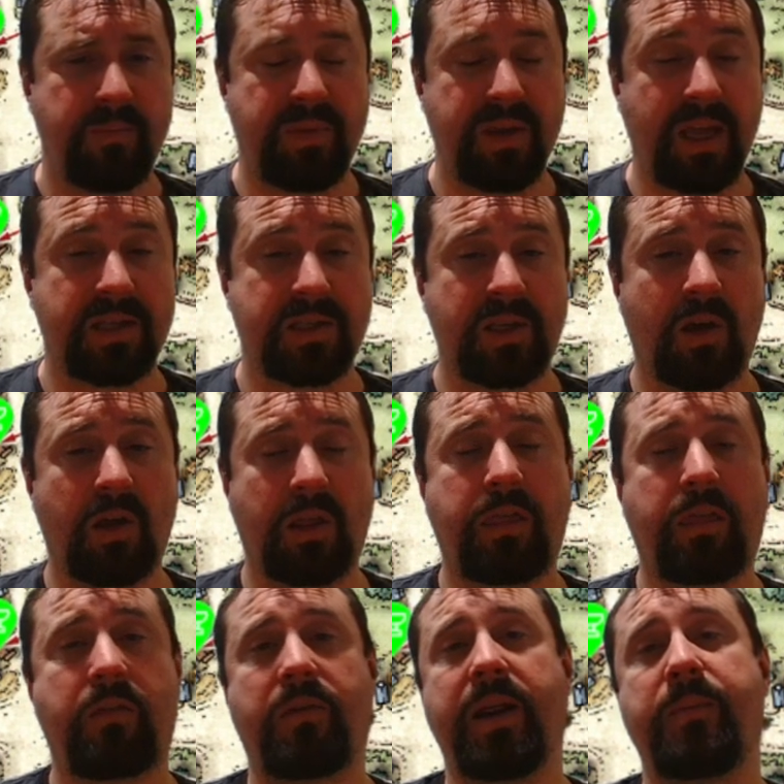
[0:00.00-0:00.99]
yeah, so you got
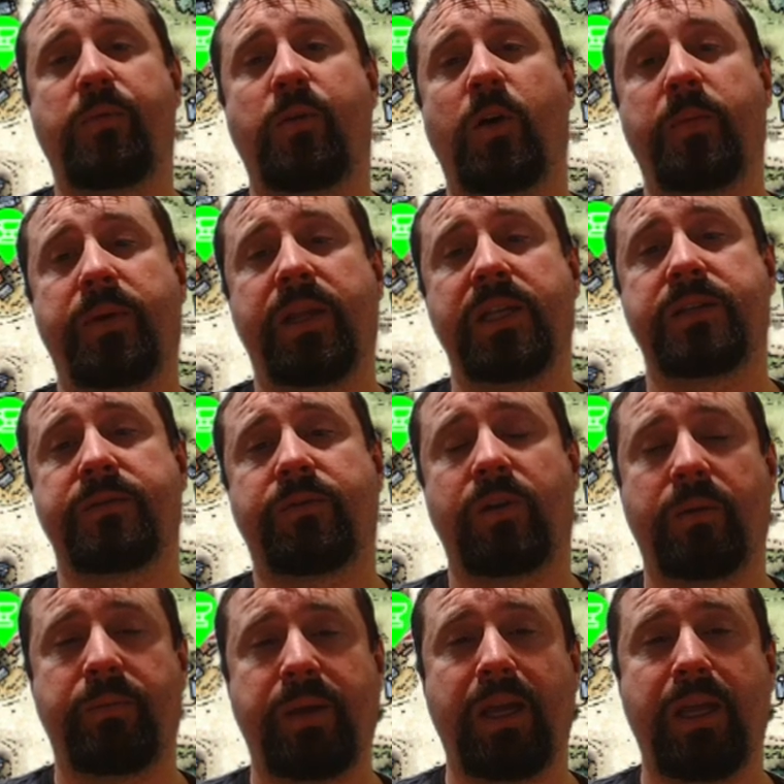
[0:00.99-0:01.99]
three properties for
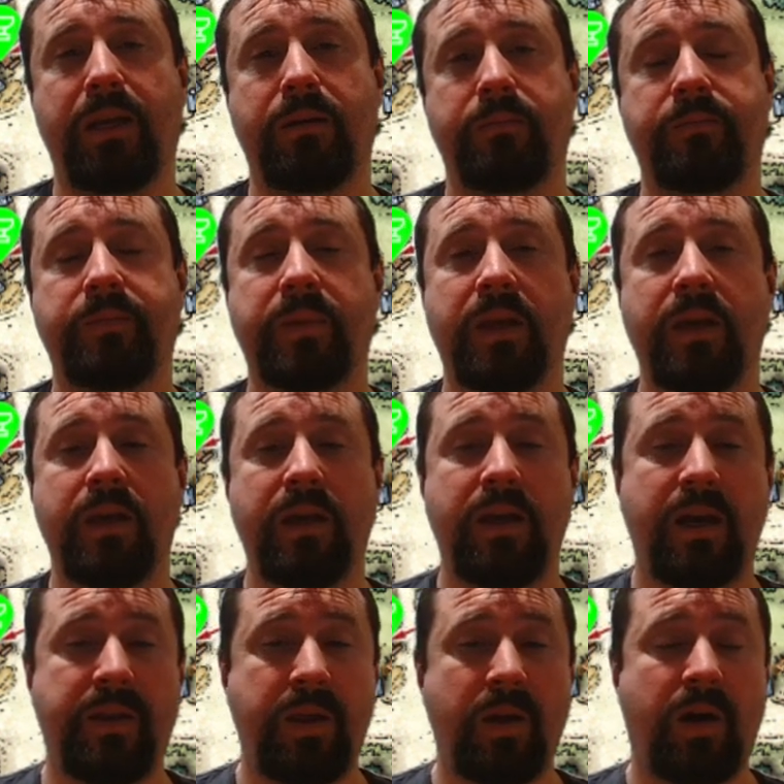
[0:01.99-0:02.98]
a pin.
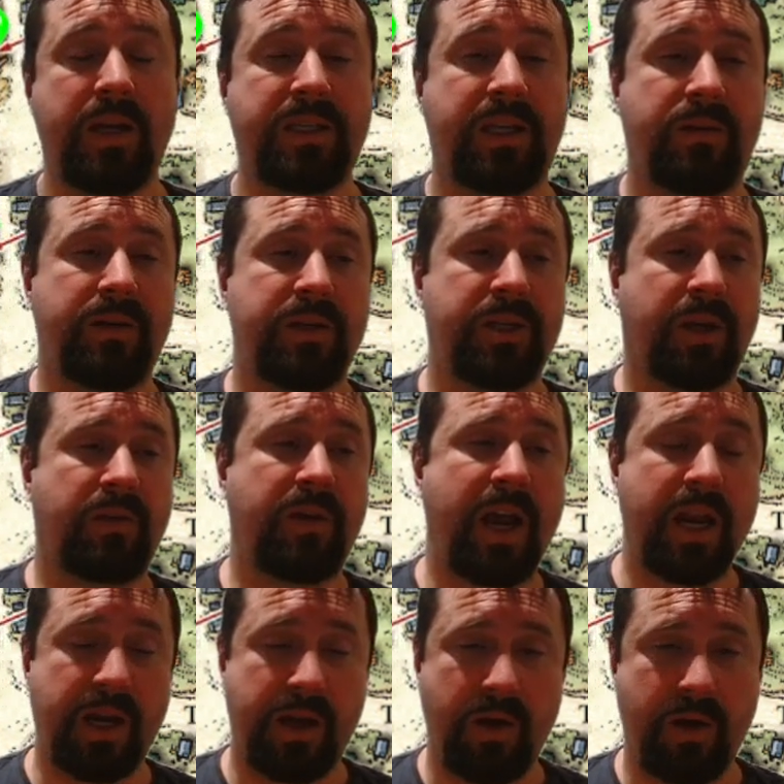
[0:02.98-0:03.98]
And the idea is you
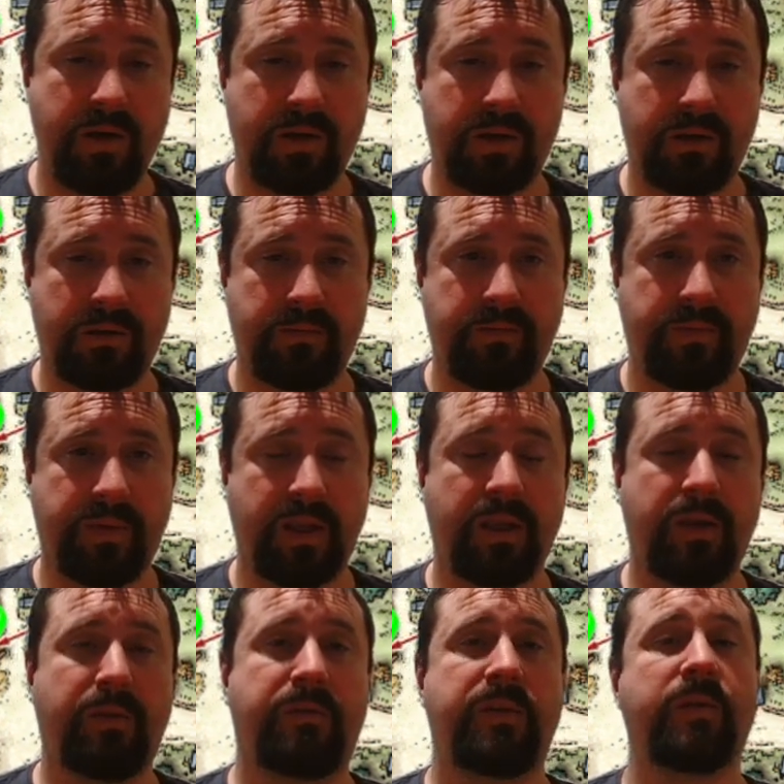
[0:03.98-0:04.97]
create a note,
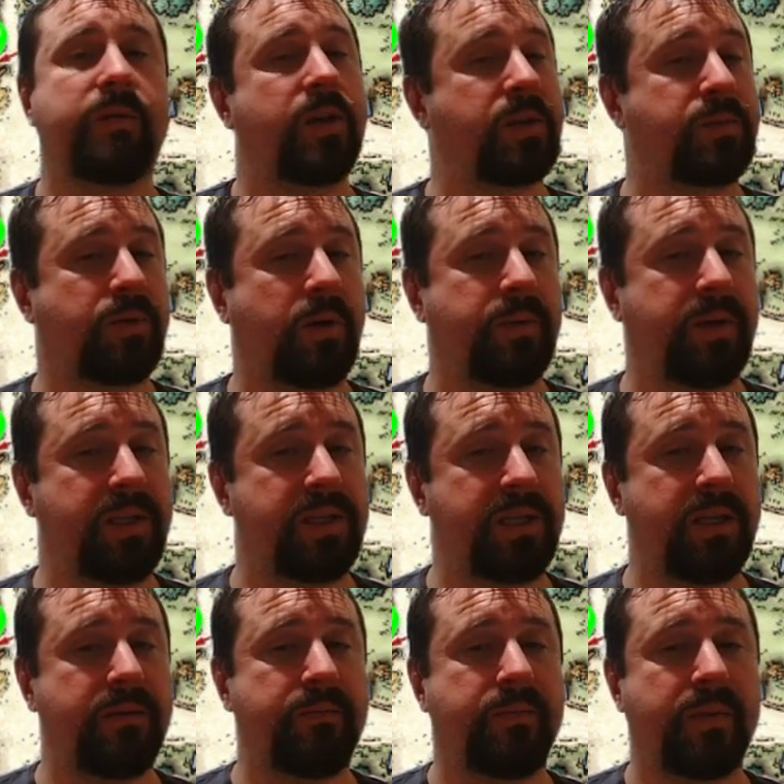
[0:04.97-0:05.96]
you fill those properties
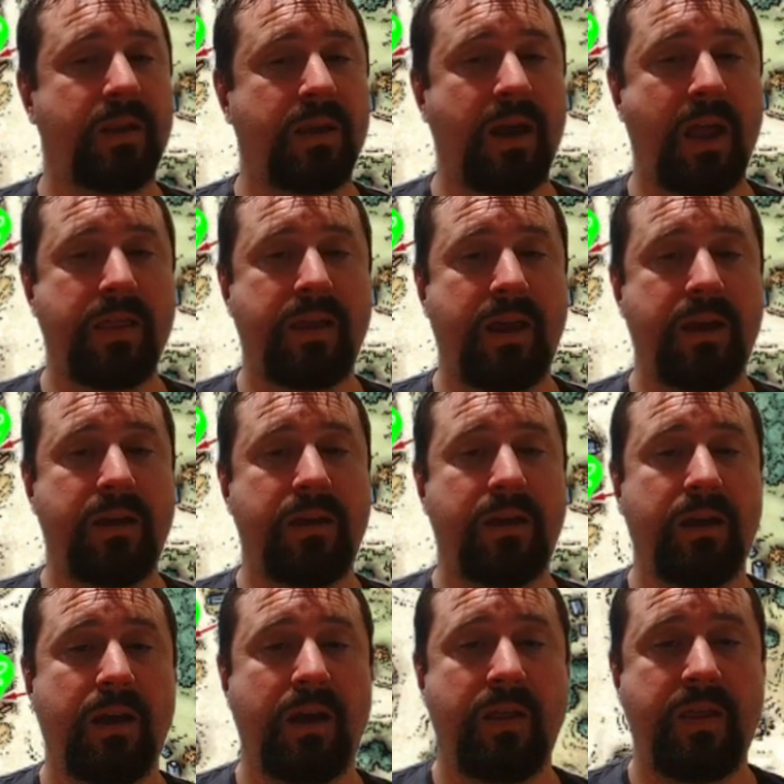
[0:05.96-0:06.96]
in, and then
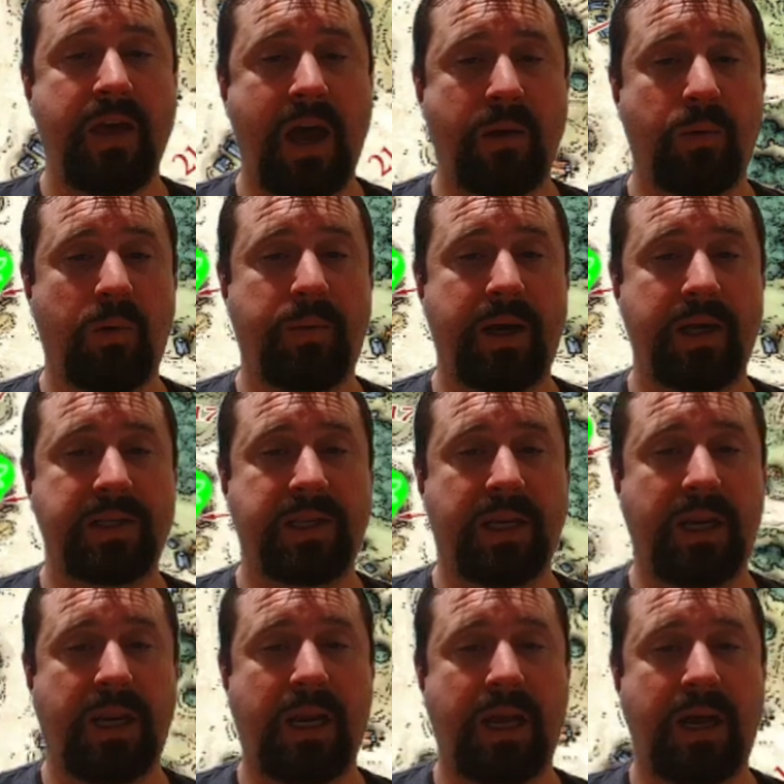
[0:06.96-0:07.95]
that will
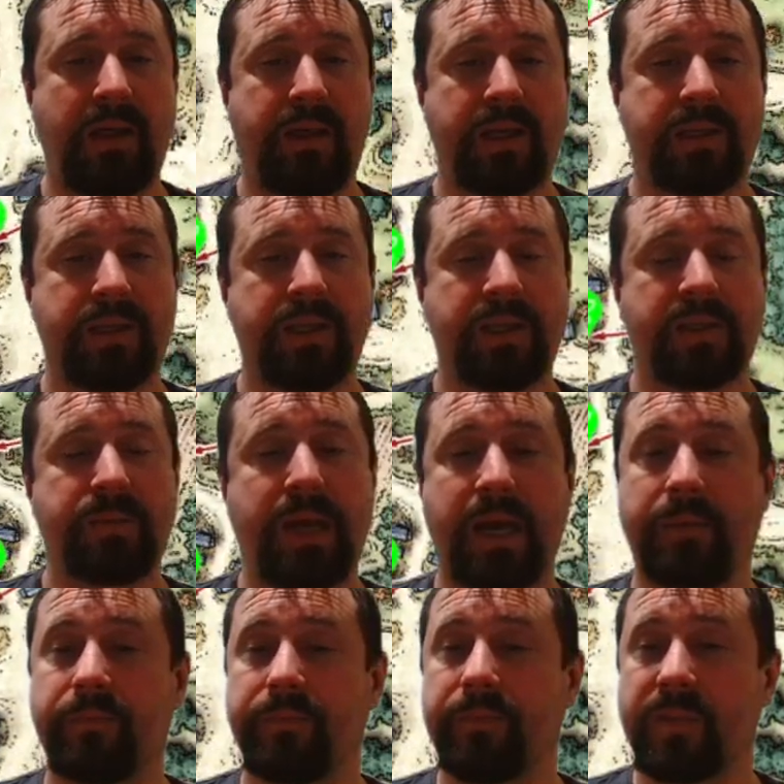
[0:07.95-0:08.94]
basically allow that to
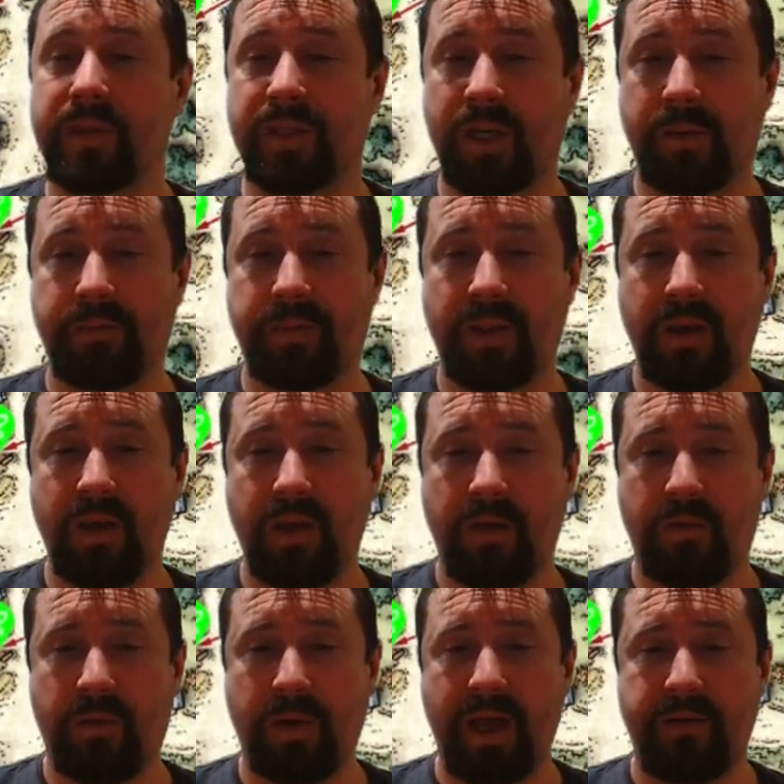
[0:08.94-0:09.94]
display. So
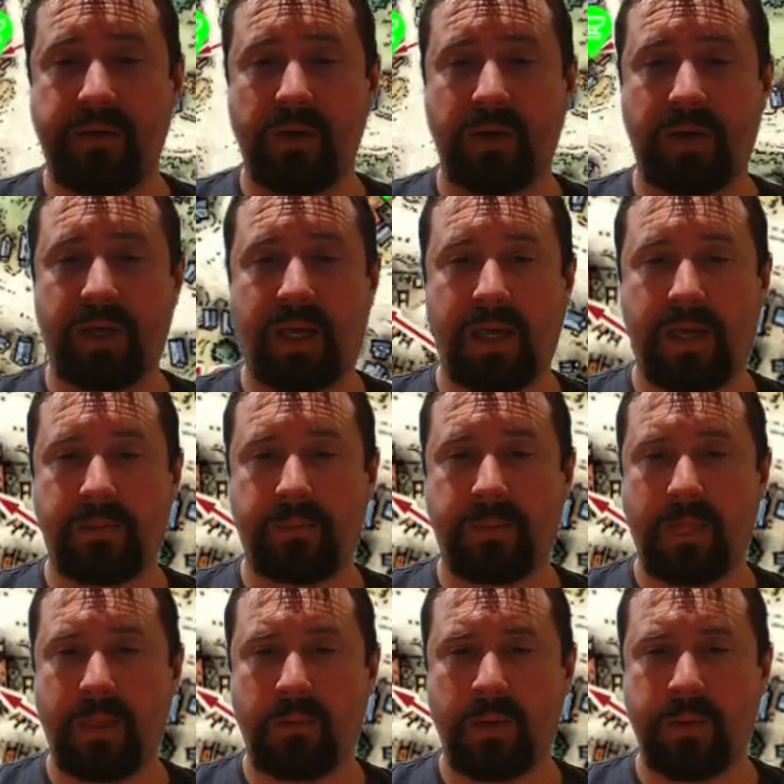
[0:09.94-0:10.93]
if we have a look here,
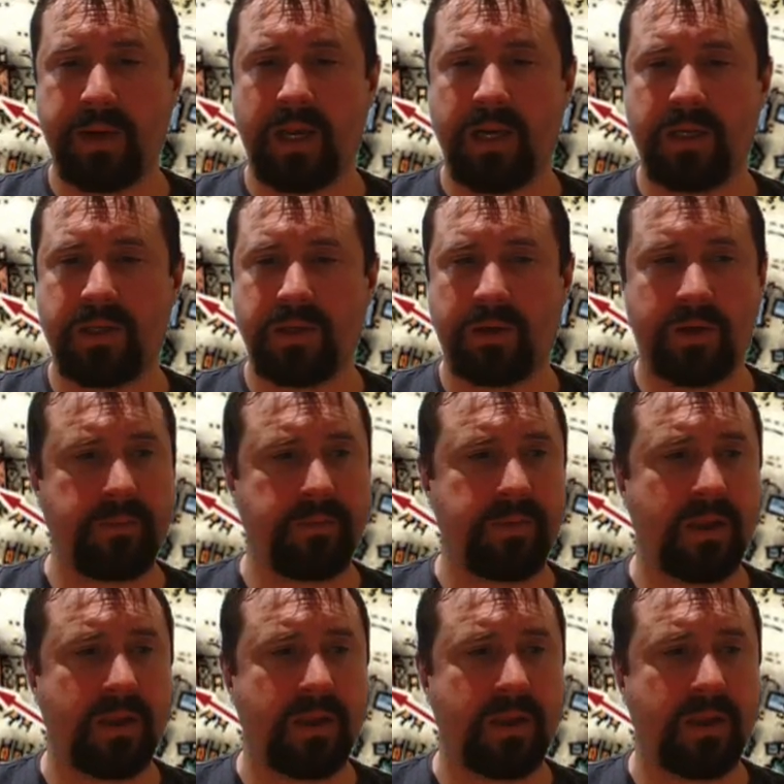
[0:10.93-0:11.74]
what we're going to do,